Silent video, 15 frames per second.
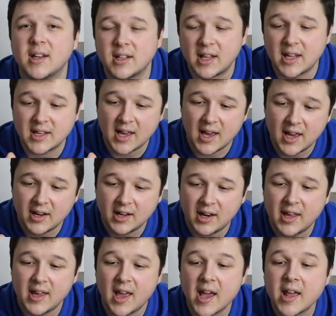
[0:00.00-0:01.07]
they can
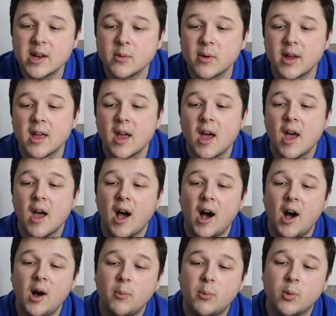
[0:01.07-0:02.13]
lay anyway
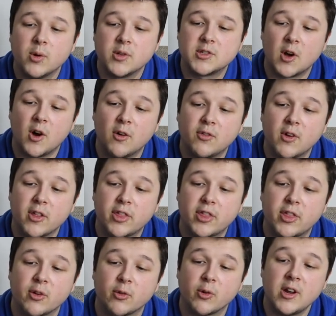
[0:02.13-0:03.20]
upwards of
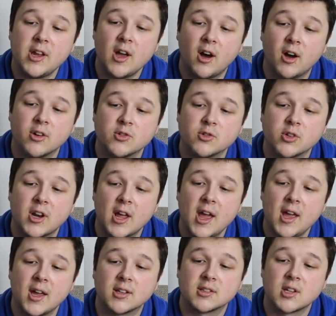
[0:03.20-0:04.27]
300
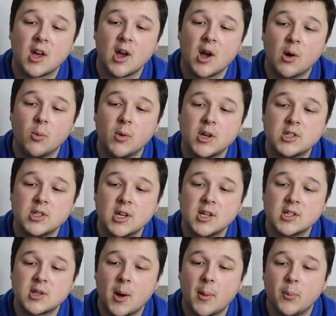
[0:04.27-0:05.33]
eggs, which
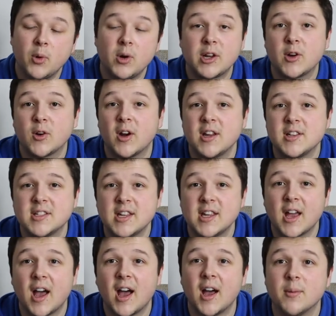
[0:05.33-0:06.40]
is pretty crazy,